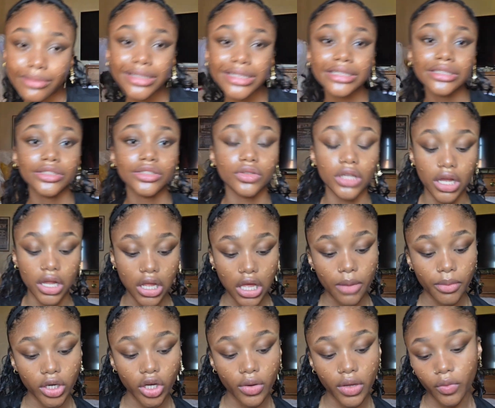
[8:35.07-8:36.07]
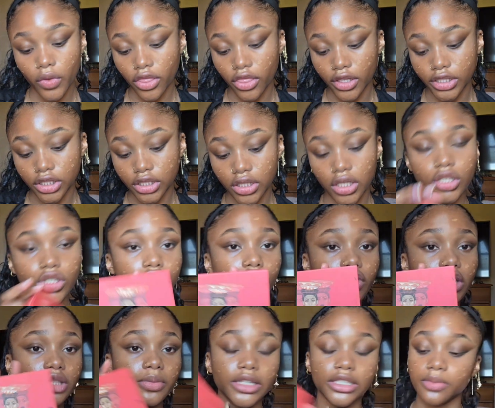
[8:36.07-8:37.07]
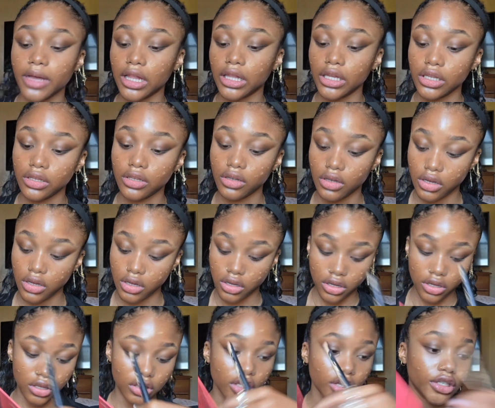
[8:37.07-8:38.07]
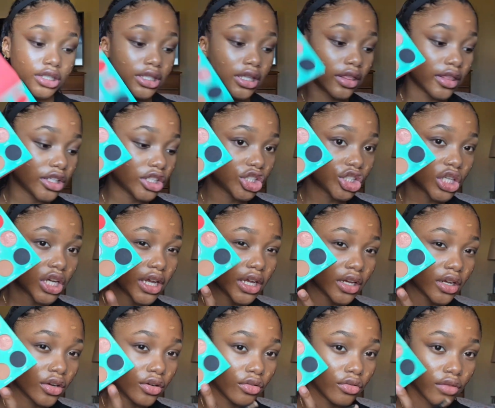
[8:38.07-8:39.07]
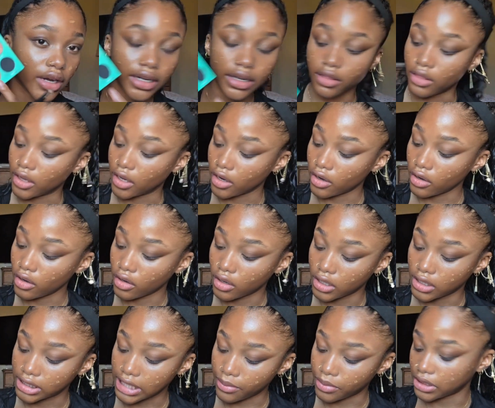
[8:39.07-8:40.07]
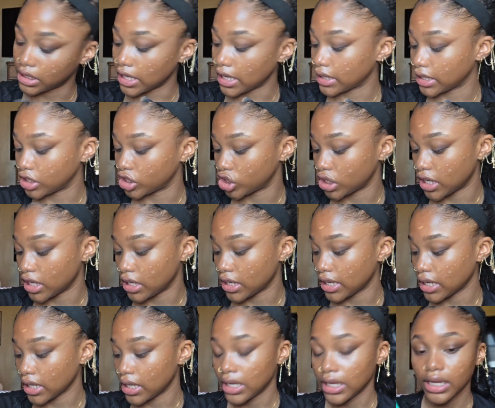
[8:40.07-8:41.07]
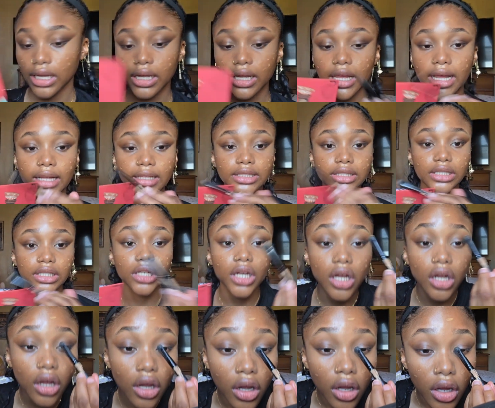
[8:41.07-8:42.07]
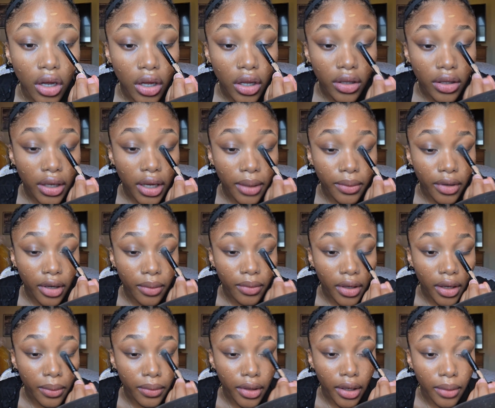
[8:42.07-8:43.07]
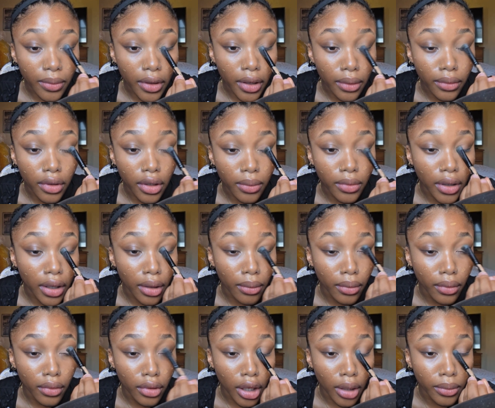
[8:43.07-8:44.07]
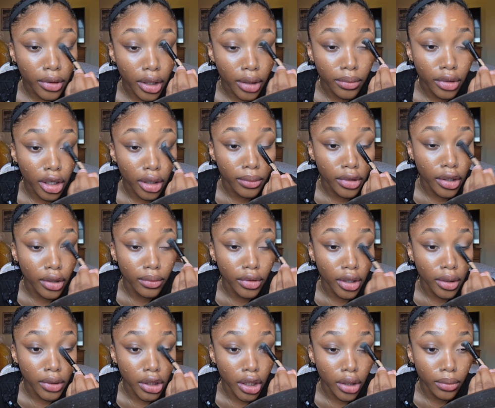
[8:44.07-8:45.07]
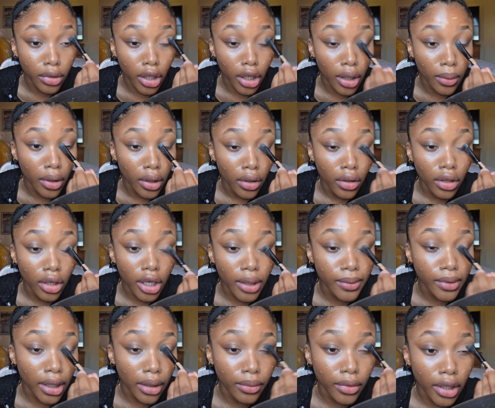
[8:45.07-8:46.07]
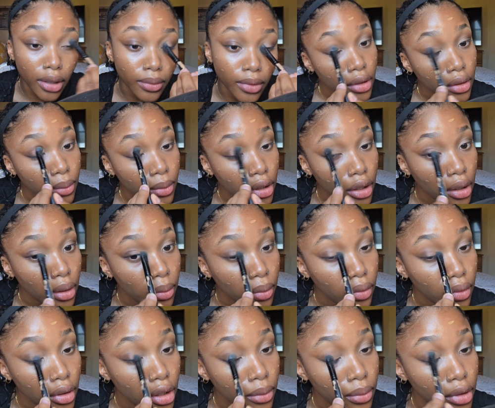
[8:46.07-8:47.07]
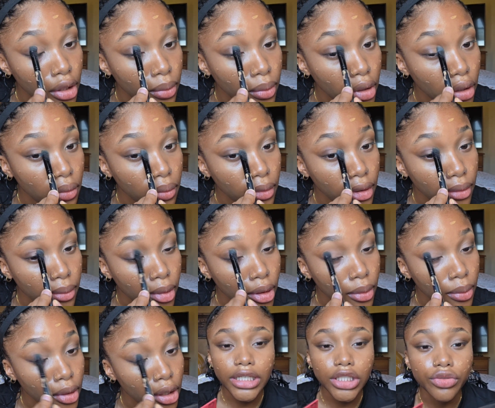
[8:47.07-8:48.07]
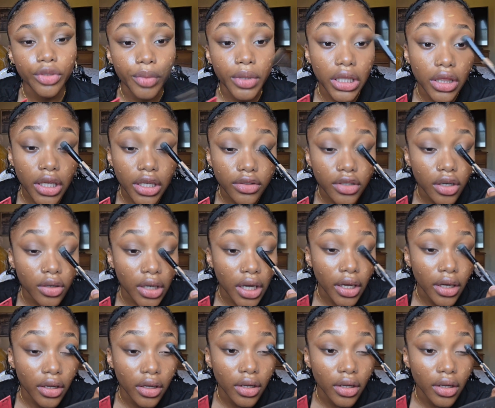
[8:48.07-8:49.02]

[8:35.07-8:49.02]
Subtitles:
I'm not going to do that. I'm going to go in with this Juvia's Place palette. There is this shade right there. I'm going to tap into that. That is shade Katsina. Tap, tap, tap, tap, tap, tap, tap, tap, tap, tap, tap, tap, tap, tap, tap, tap, tap, tap, tap. I like to repeat things, don't I?